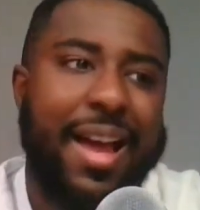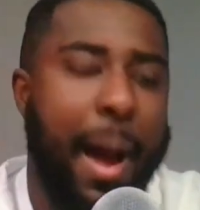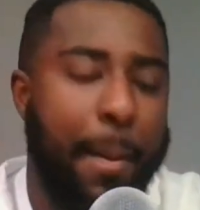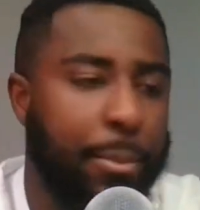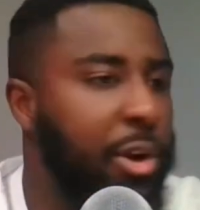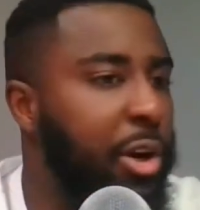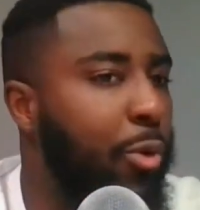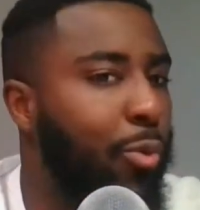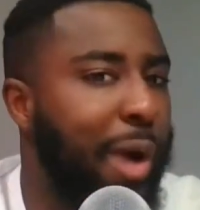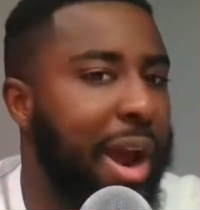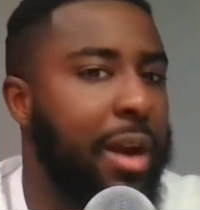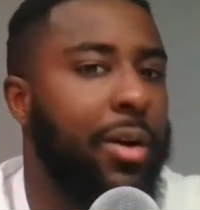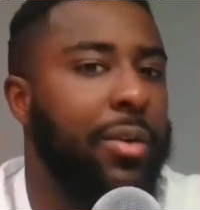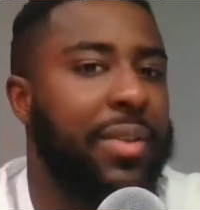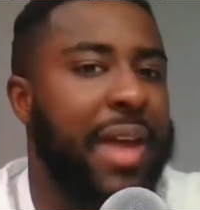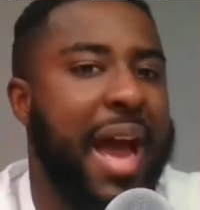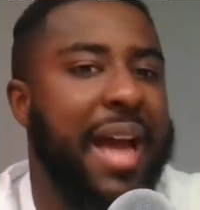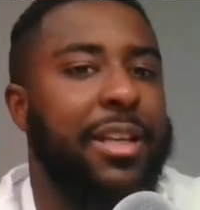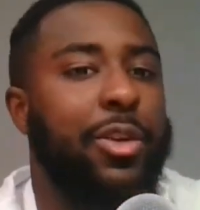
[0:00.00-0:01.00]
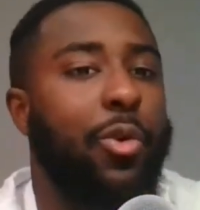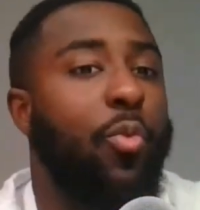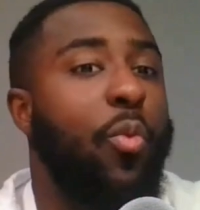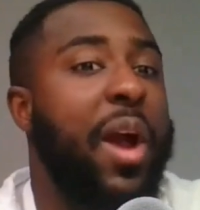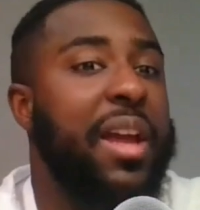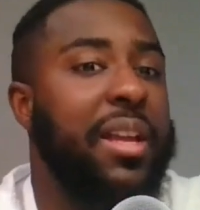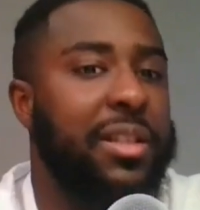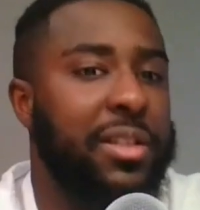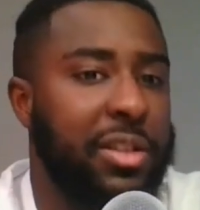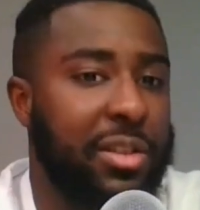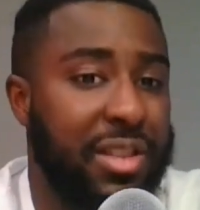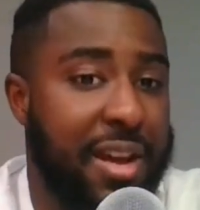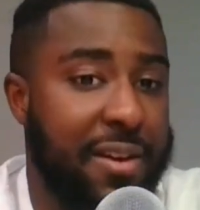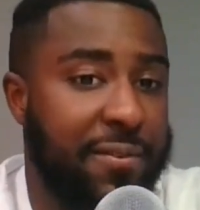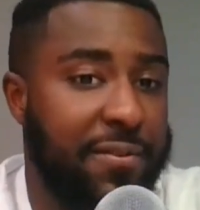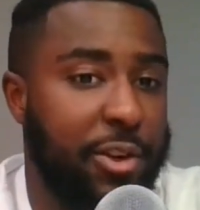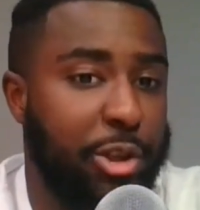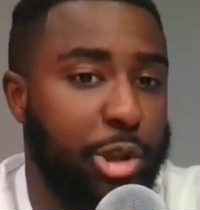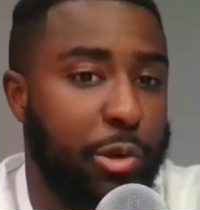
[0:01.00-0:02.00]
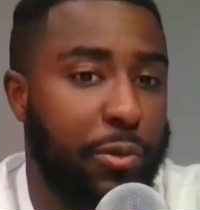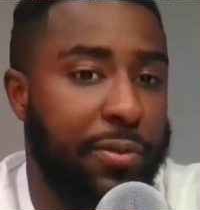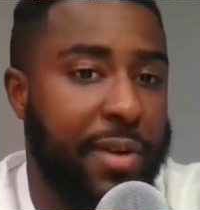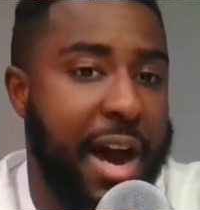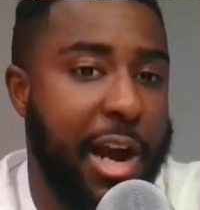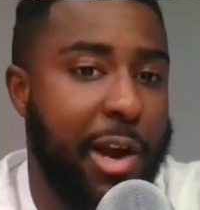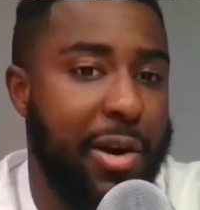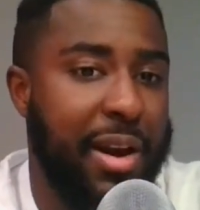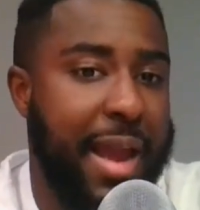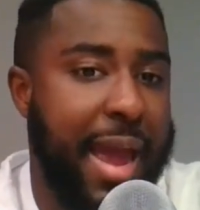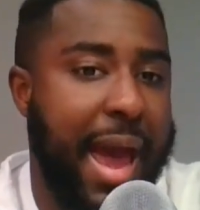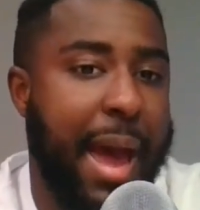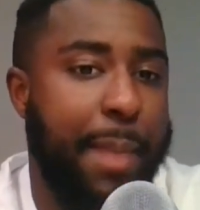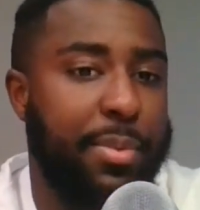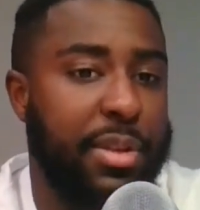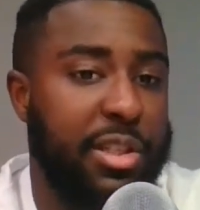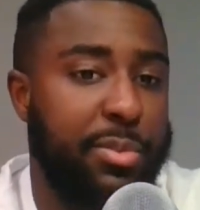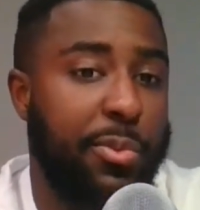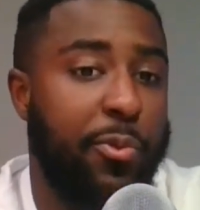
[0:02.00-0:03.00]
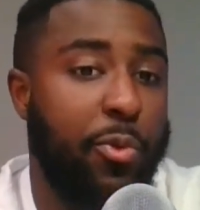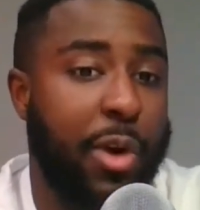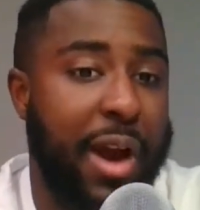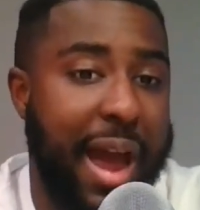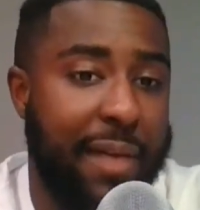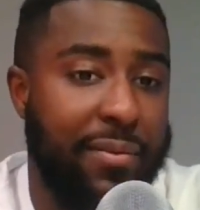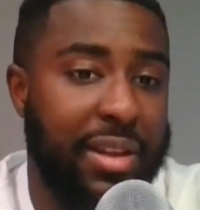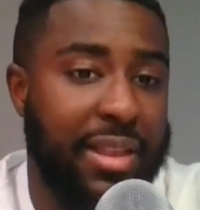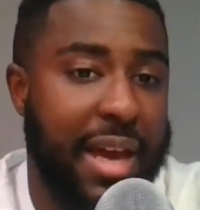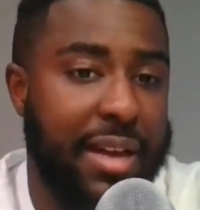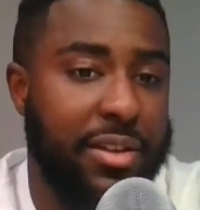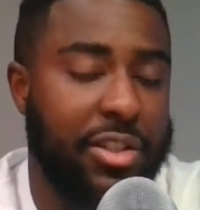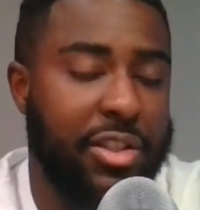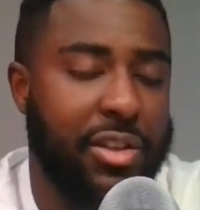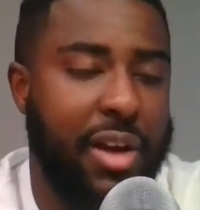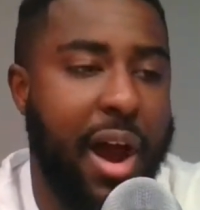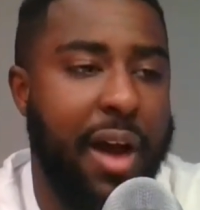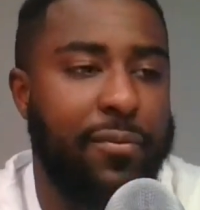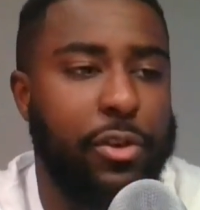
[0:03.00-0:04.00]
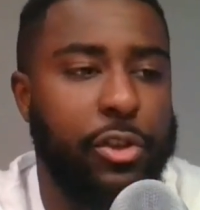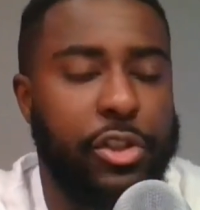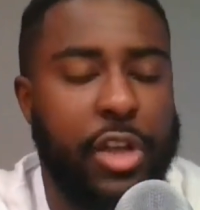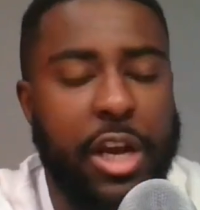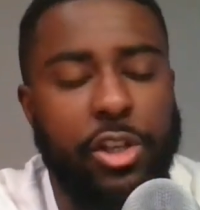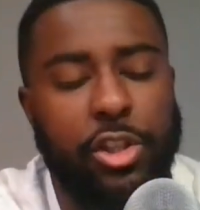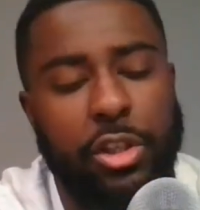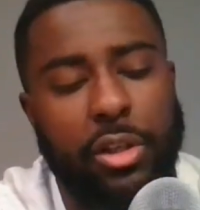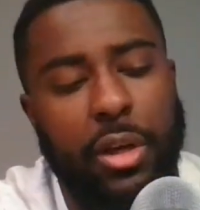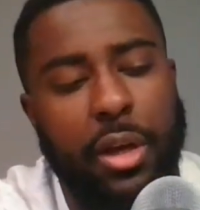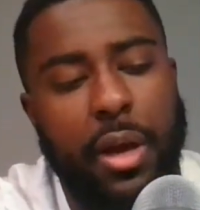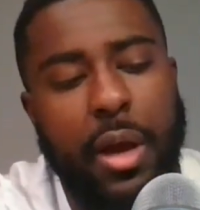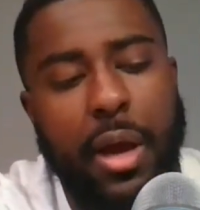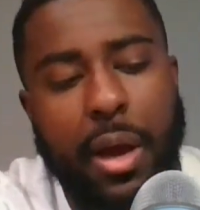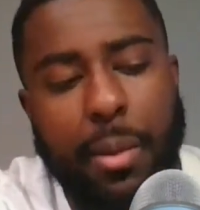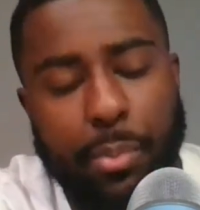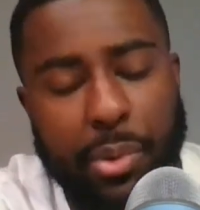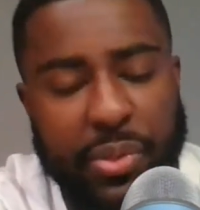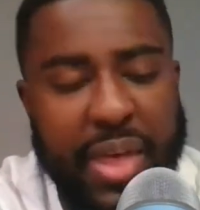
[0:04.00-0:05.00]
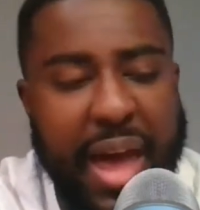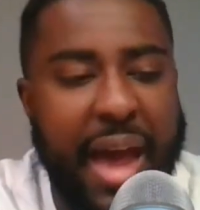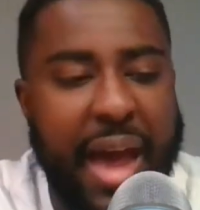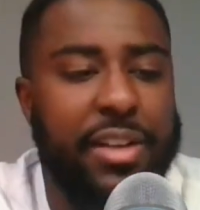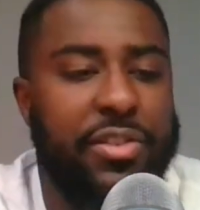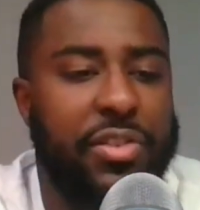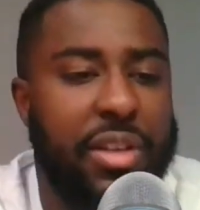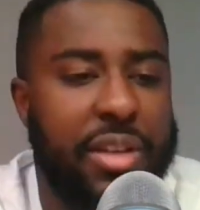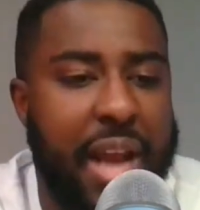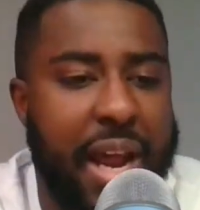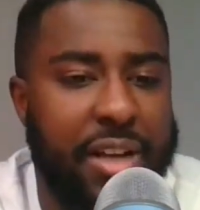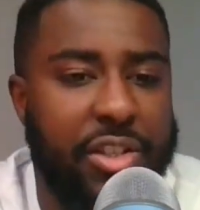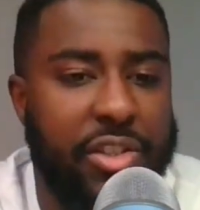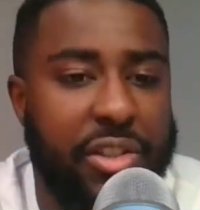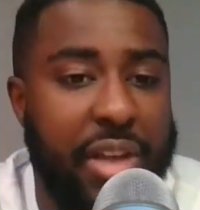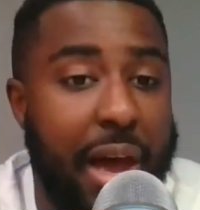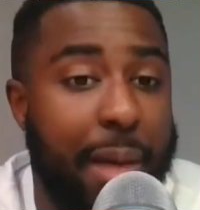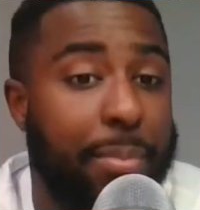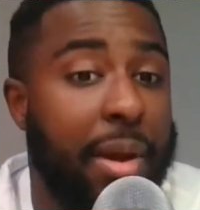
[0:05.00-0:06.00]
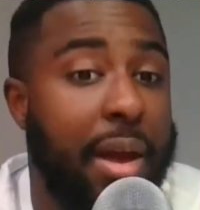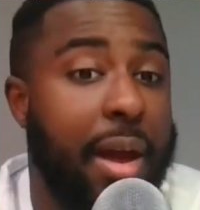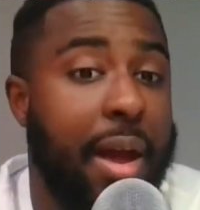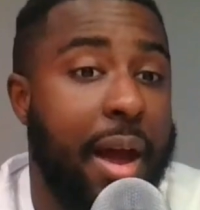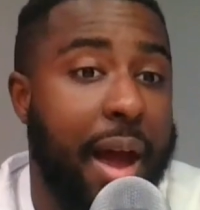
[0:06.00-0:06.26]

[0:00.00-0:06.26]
I'm going to wait on that to wait until the official firing happens before having that conversation. But that is the next step.